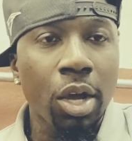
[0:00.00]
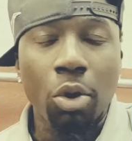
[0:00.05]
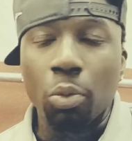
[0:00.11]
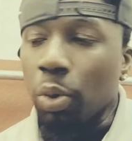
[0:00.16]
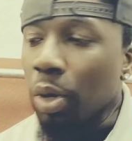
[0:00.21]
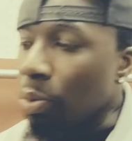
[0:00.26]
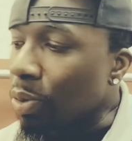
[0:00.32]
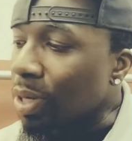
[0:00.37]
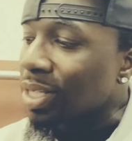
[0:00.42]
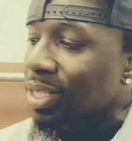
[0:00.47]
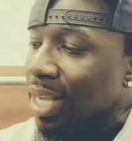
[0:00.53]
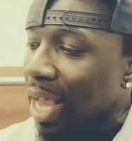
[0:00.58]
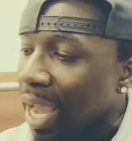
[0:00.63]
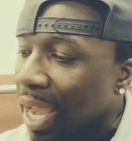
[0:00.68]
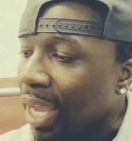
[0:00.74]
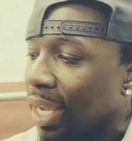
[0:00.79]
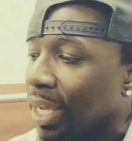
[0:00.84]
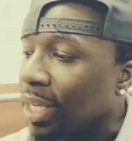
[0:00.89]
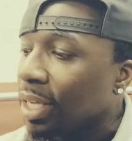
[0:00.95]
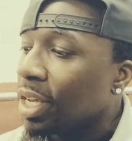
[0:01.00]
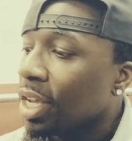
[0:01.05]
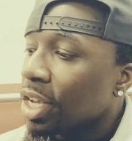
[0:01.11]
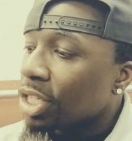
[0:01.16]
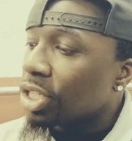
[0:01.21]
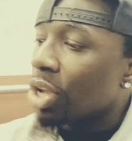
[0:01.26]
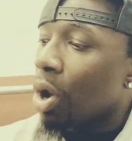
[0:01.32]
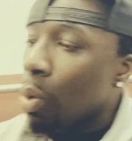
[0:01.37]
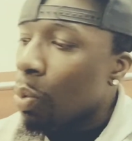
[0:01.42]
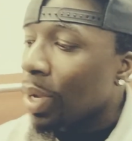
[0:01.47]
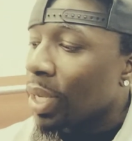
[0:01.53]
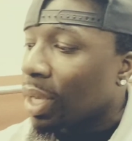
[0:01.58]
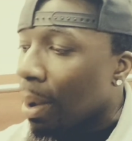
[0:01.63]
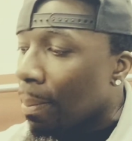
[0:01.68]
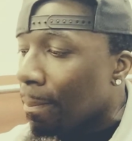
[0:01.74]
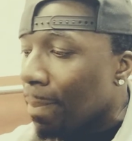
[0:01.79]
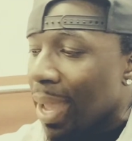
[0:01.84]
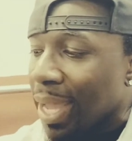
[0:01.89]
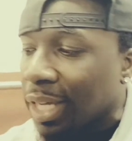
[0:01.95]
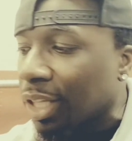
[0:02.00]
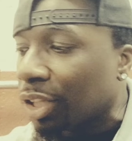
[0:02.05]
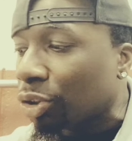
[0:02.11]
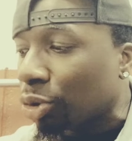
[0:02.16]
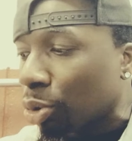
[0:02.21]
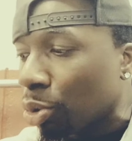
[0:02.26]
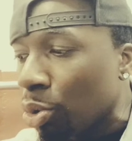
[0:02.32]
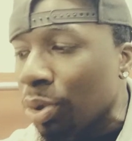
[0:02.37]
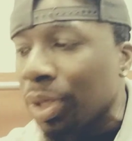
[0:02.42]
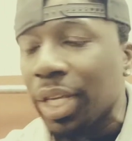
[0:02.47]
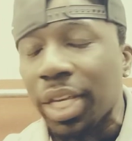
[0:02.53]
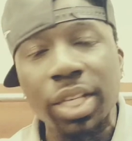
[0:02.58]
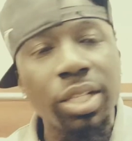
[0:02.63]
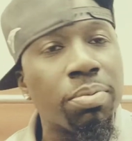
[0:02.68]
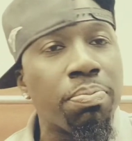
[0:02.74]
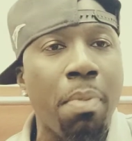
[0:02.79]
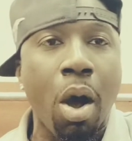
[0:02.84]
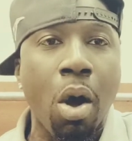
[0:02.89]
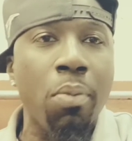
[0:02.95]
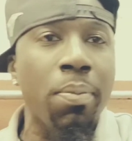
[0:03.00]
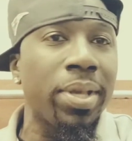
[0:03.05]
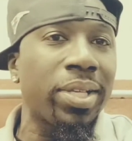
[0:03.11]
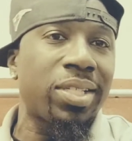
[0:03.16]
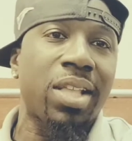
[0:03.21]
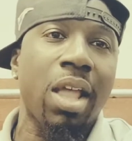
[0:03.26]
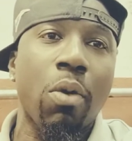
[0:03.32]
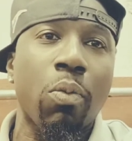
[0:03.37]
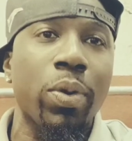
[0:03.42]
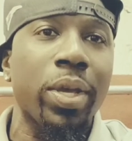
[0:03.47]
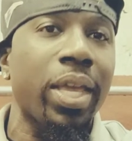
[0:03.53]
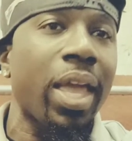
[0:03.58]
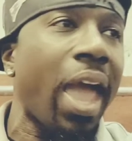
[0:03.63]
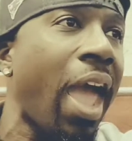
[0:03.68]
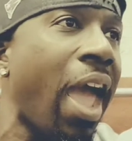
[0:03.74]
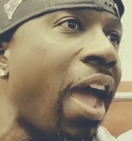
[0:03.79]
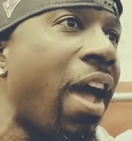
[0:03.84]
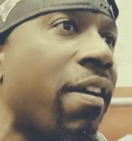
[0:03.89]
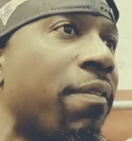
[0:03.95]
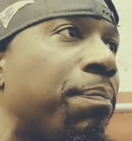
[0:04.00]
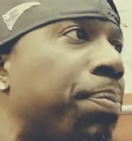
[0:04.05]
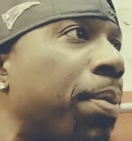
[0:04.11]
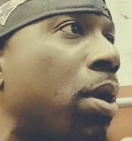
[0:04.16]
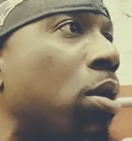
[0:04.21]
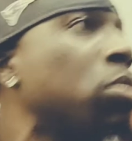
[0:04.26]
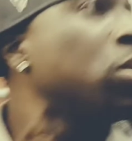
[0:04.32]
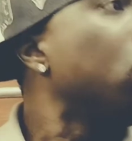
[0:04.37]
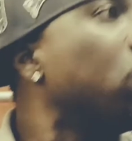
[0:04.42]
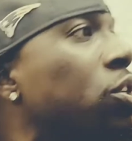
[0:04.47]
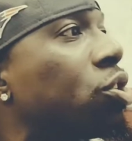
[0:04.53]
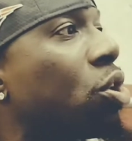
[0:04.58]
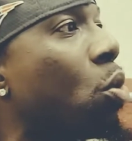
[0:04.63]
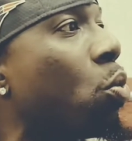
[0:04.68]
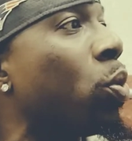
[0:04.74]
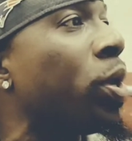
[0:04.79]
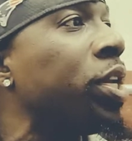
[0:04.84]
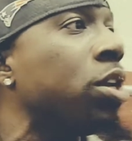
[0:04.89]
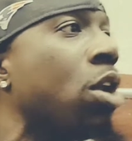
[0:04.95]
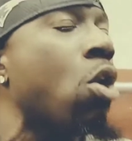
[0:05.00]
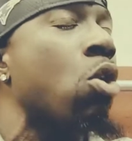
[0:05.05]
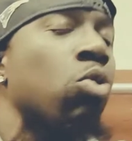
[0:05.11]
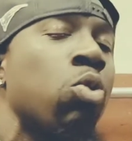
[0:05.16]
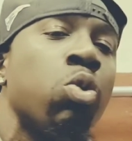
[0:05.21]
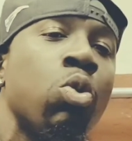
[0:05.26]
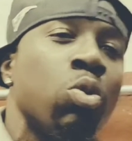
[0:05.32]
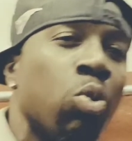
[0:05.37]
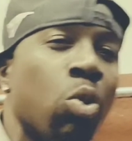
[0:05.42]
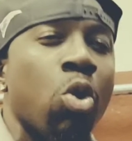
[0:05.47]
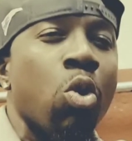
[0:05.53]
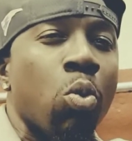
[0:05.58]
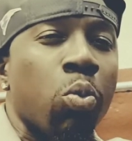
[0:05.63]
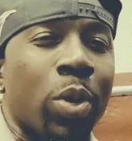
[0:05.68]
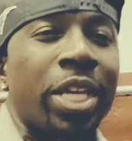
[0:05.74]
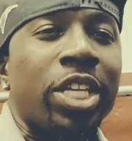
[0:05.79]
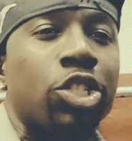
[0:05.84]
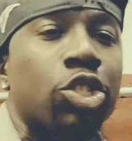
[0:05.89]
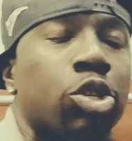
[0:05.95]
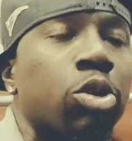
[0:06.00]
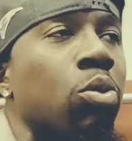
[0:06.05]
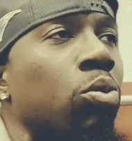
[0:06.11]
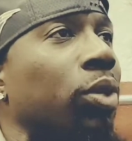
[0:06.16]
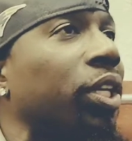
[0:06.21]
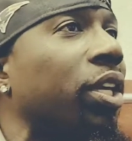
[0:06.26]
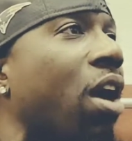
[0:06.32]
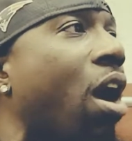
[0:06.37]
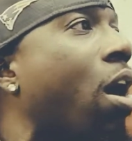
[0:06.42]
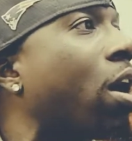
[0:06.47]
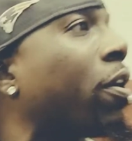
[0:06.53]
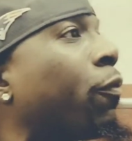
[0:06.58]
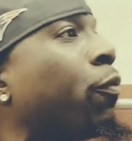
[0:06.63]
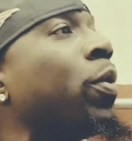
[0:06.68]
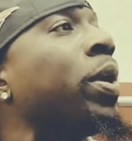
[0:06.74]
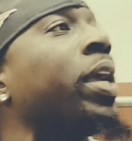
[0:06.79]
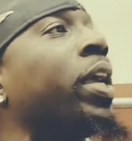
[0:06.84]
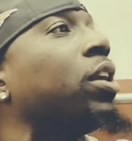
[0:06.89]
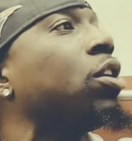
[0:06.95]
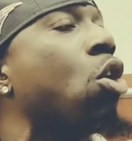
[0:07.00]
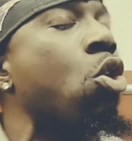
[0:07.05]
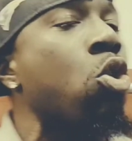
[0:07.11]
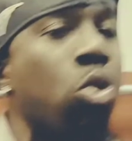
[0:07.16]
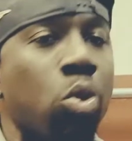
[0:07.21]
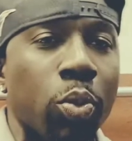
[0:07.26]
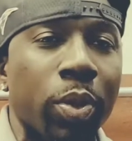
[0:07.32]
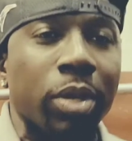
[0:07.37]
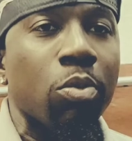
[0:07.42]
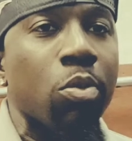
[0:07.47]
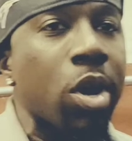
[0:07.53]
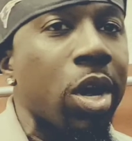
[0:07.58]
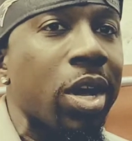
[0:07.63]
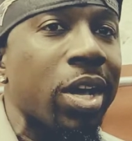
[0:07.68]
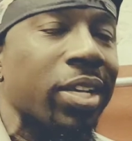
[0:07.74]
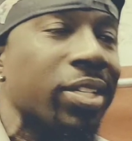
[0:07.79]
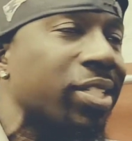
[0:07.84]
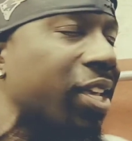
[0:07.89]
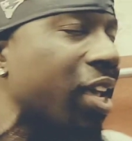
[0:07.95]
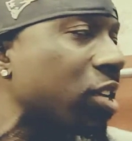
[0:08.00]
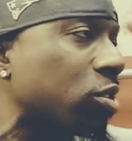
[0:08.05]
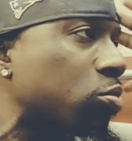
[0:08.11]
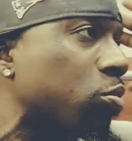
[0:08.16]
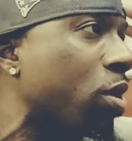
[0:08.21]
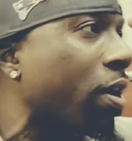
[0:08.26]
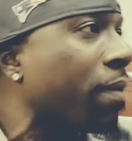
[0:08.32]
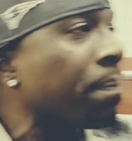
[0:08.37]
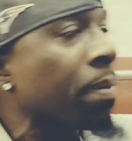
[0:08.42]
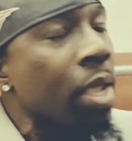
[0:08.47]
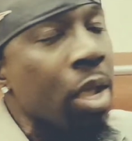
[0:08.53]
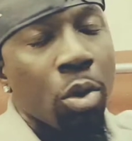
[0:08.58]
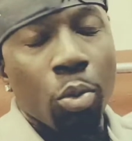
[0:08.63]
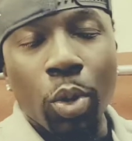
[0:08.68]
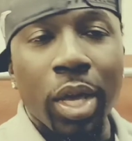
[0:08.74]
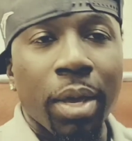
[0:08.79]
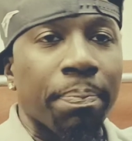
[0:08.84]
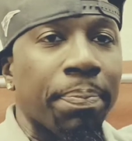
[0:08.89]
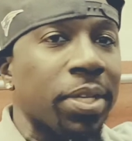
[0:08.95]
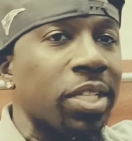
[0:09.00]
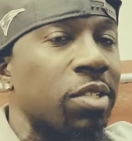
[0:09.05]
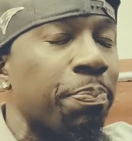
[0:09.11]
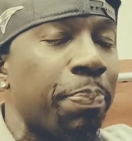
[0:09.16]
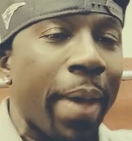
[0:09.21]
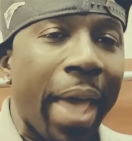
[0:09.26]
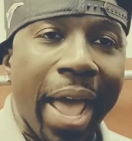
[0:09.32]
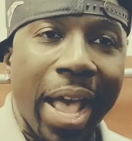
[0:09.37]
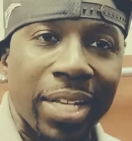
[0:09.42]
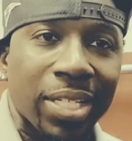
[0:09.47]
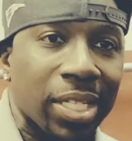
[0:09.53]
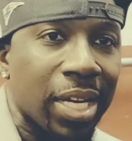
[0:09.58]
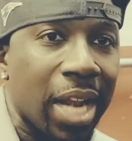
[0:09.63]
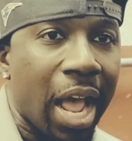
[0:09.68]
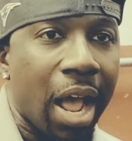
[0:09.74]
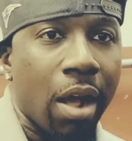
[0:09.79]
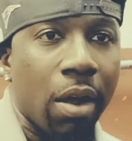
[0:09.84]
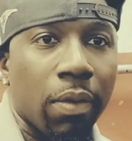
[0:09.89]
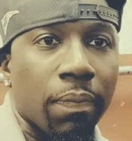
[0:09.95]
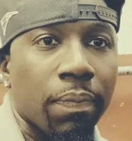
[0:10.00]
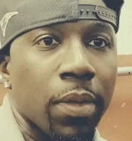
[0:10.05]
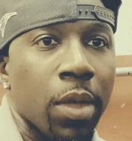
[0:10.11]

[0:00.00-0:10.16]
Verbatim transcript: We retain so we can make it through these moments that we have, bro. So we know who, who we truly are. If we ain't know who we was, guess what? We'd be spazzing out.